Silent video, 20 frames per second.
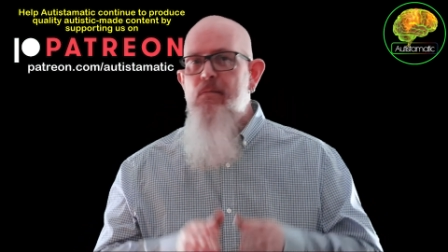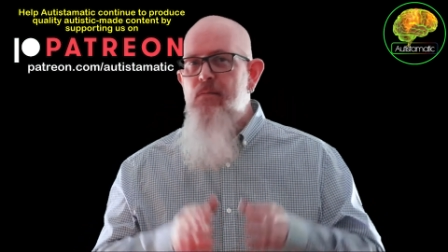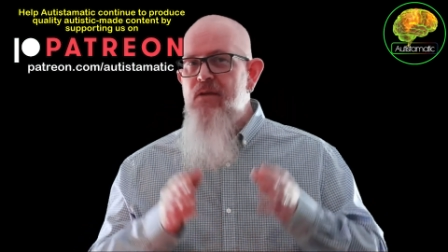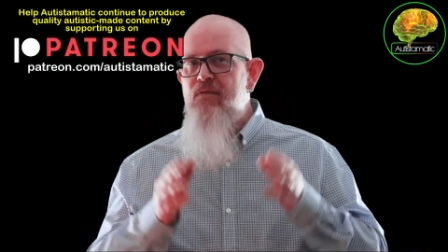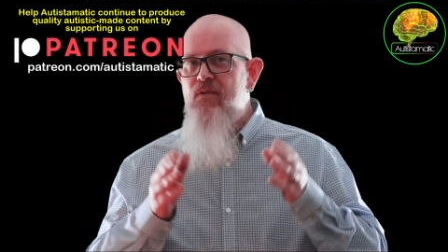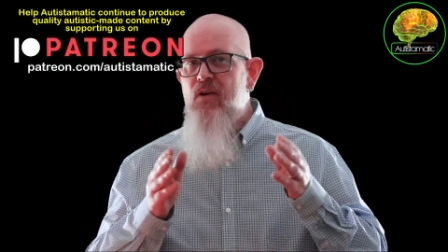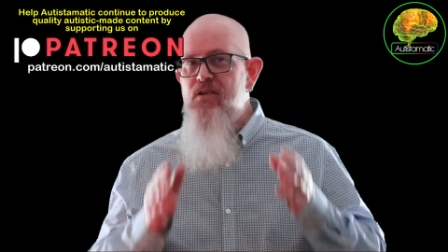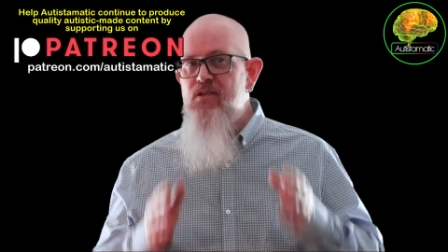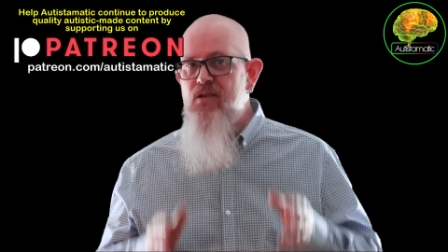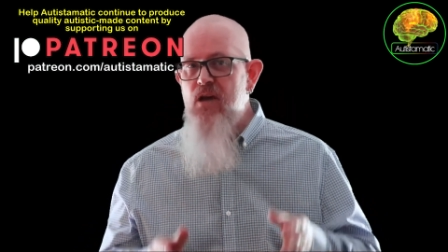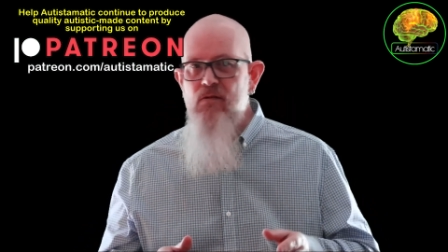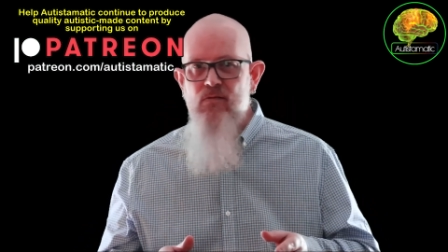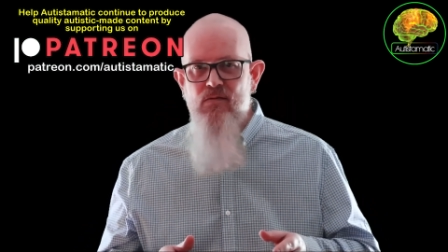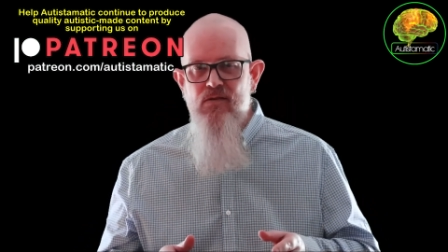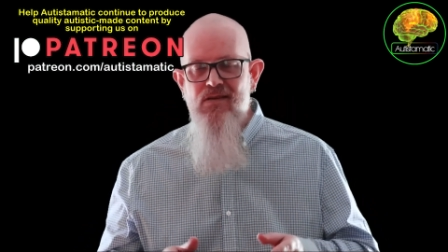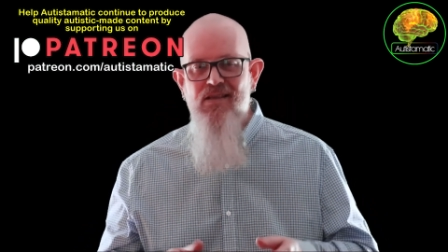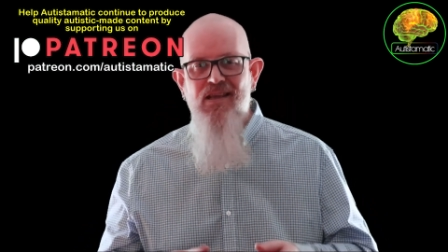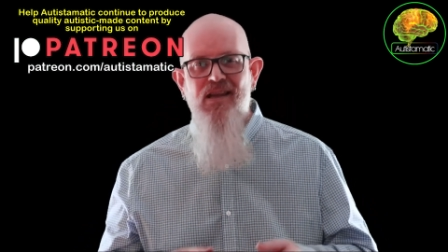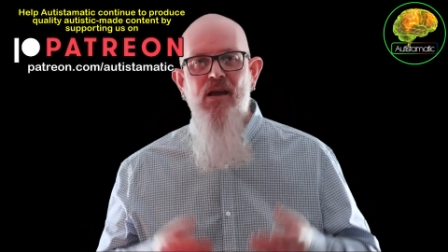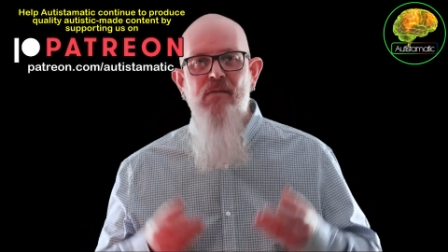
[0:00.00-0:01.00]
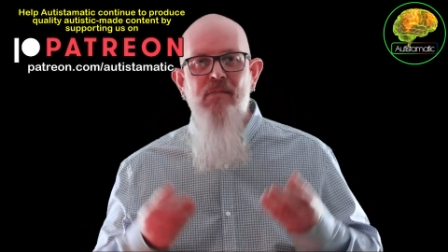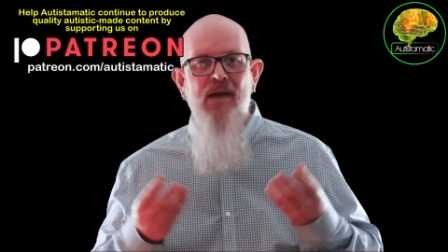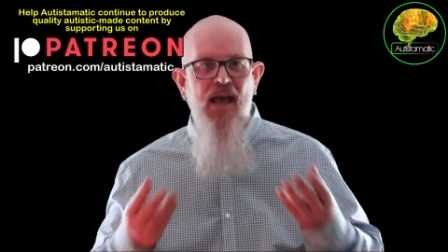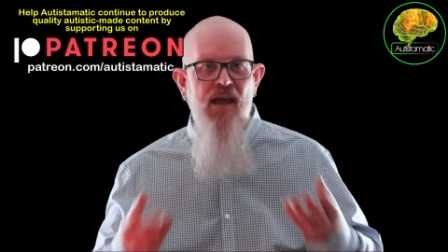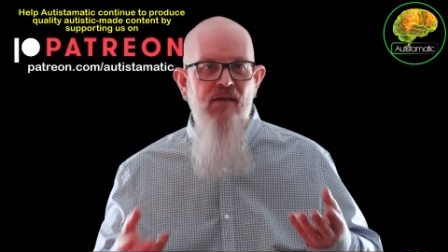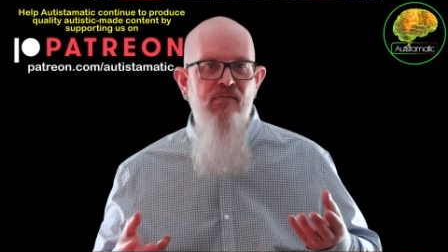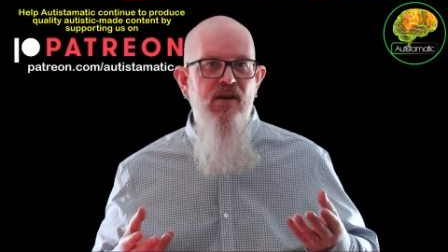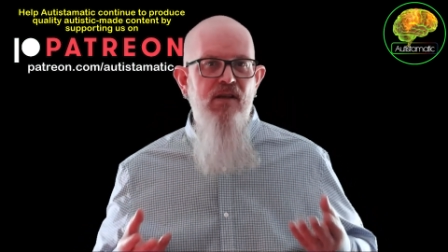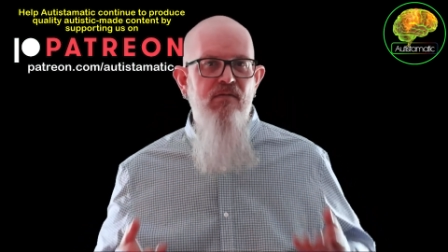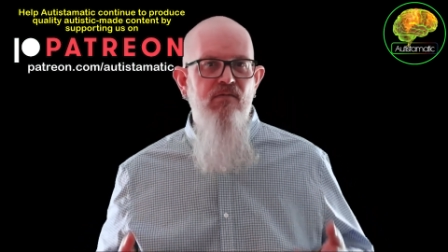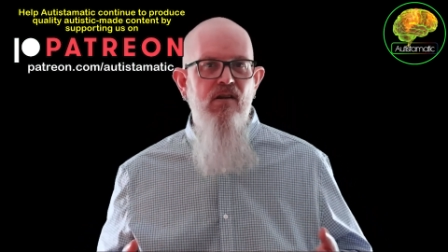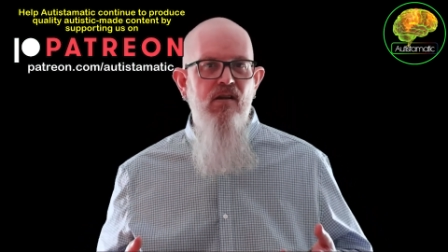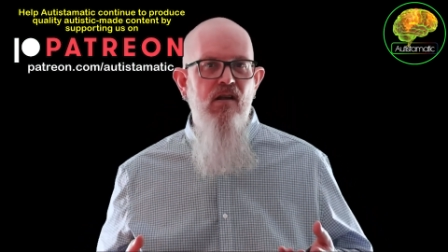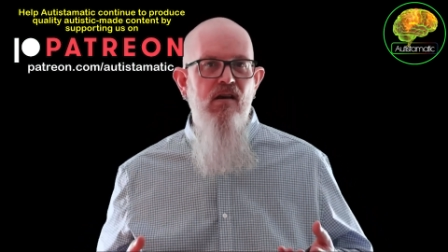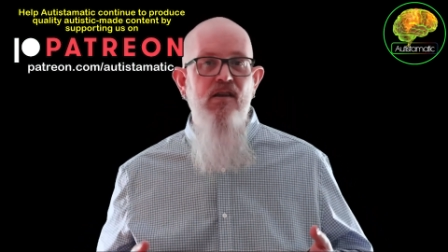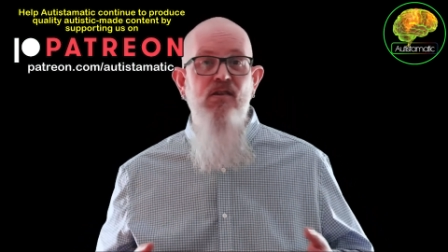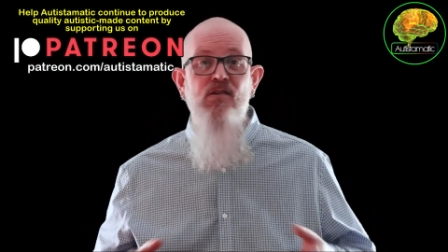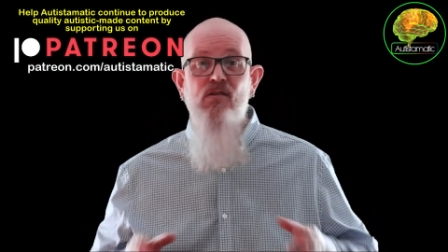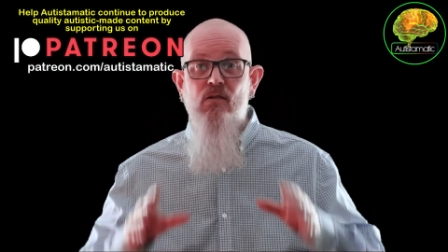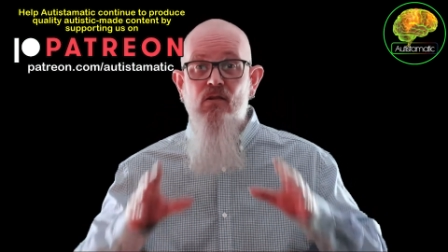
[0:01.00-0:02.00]
but if I don't, then I'm heavily
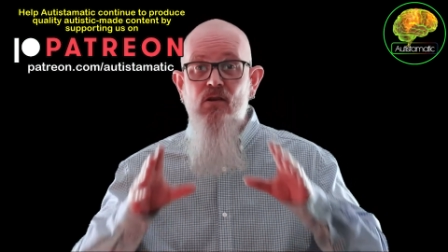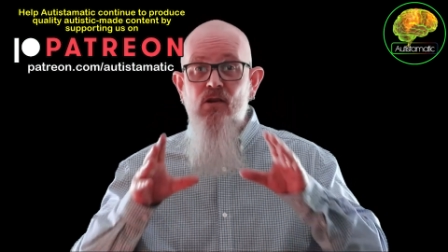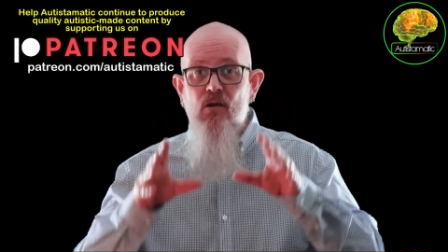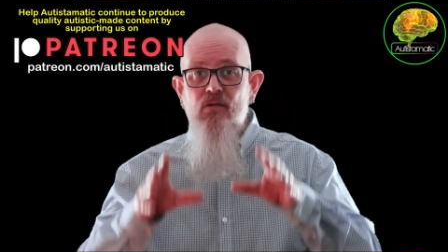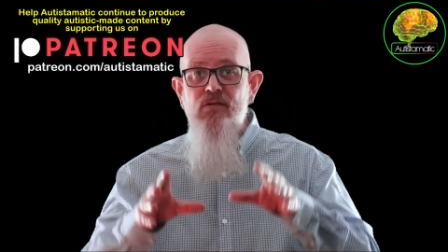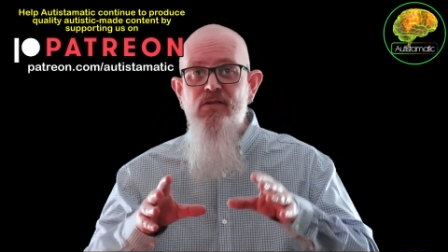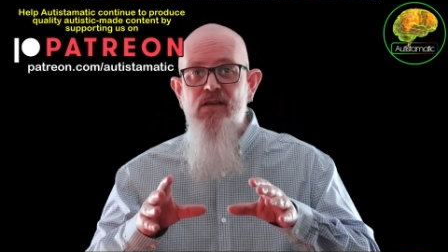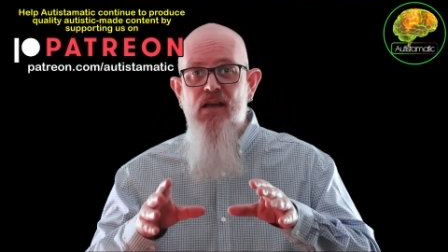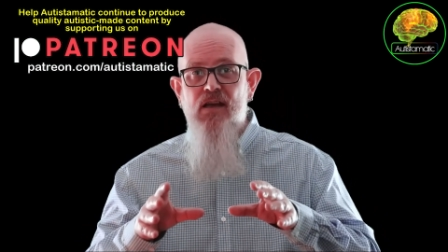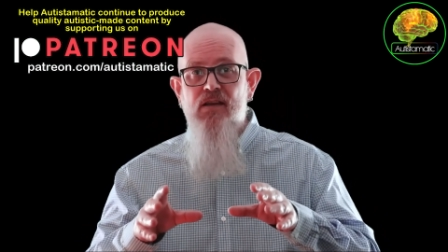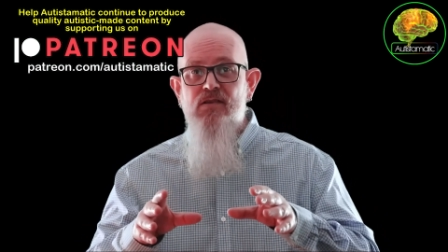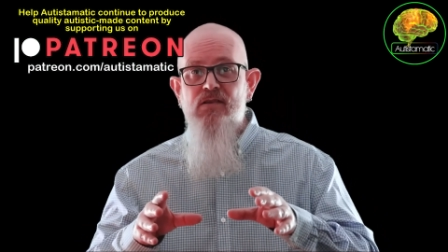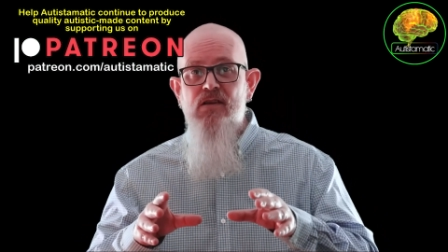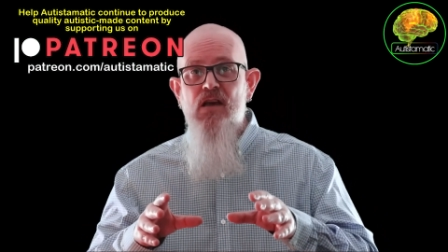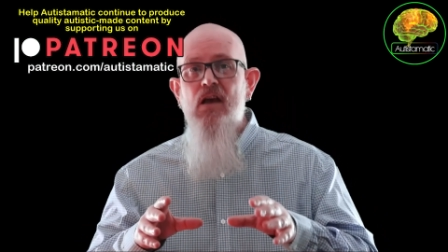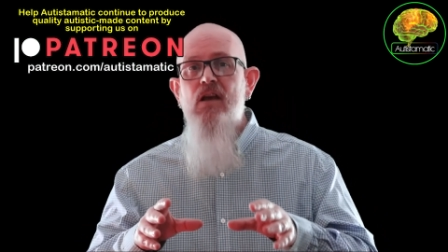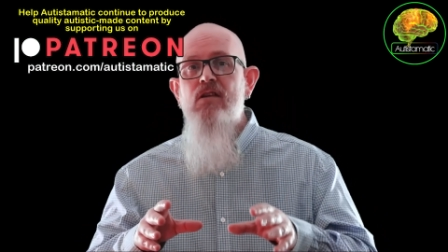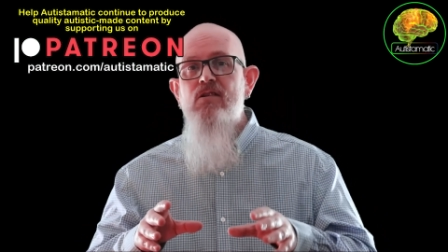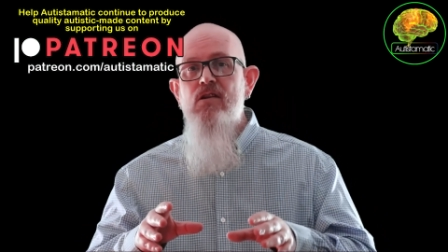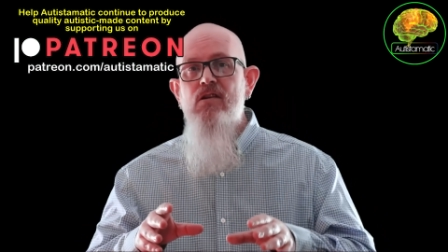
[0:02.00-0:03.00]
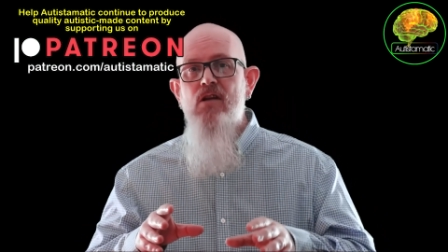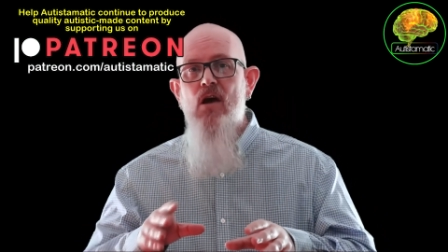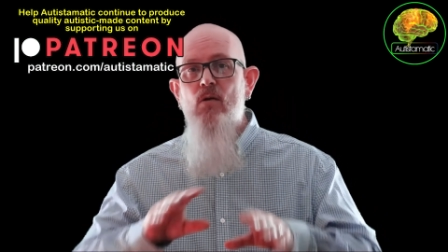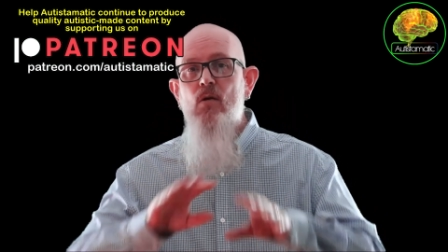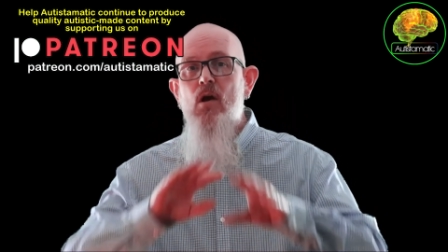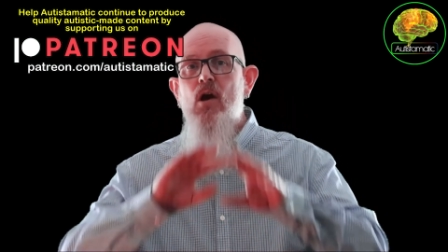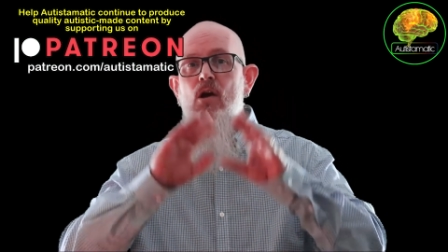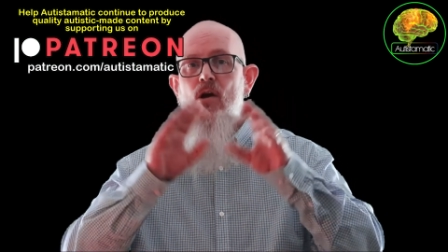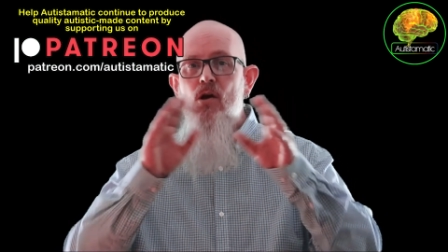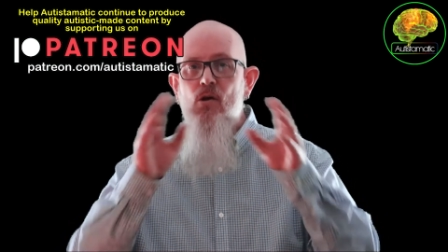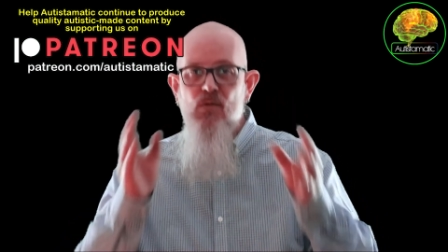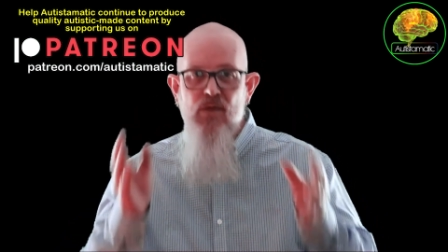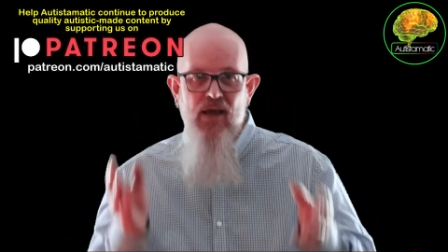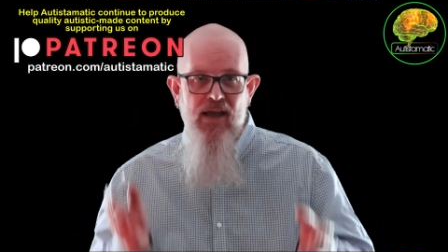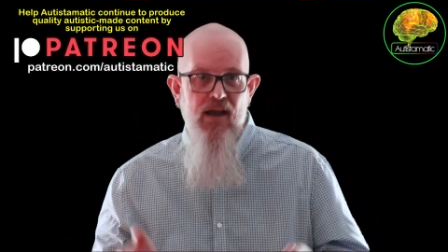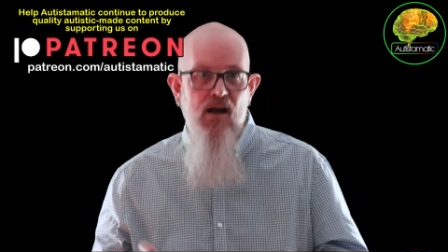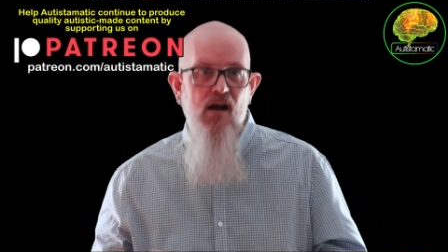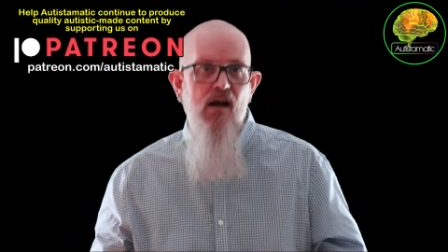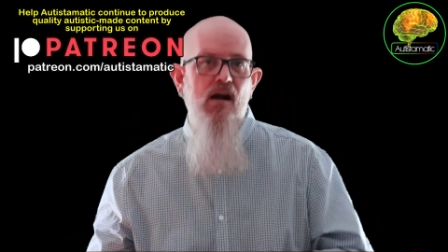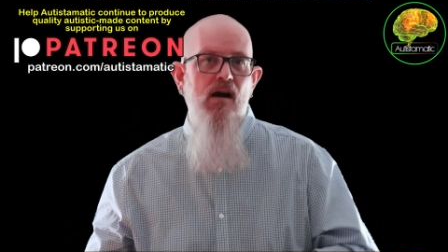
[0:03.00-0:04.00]
reliant on context to know who
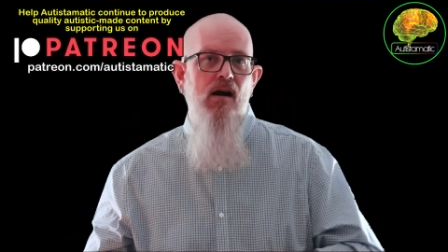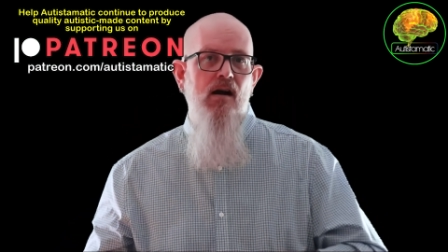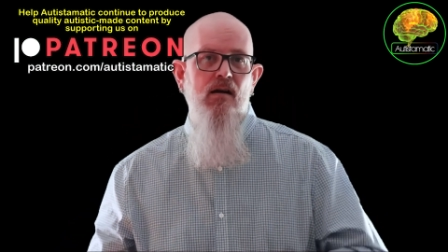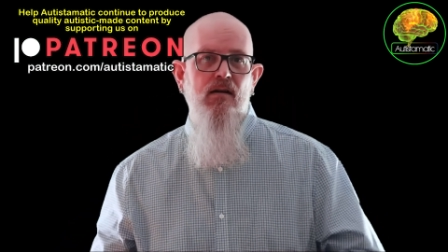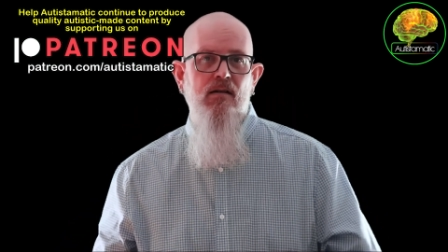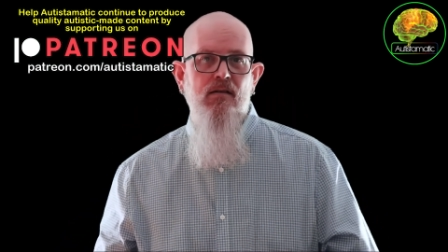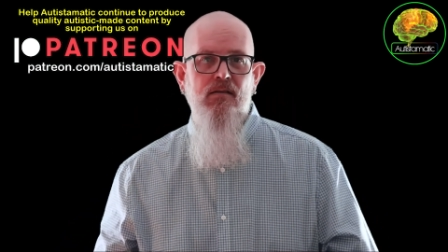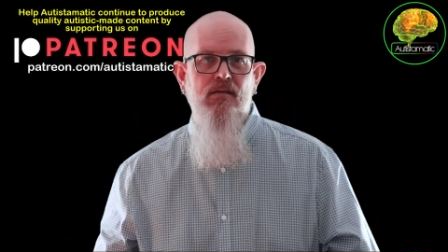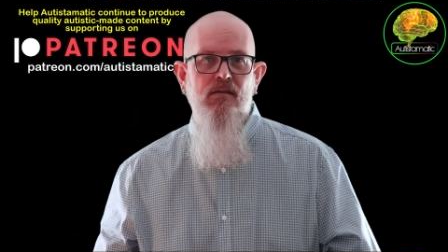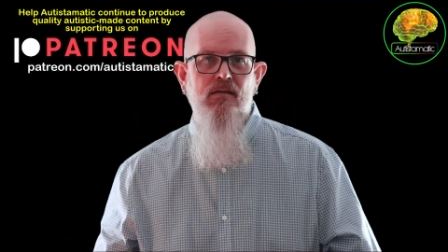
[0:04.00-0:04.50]
they are.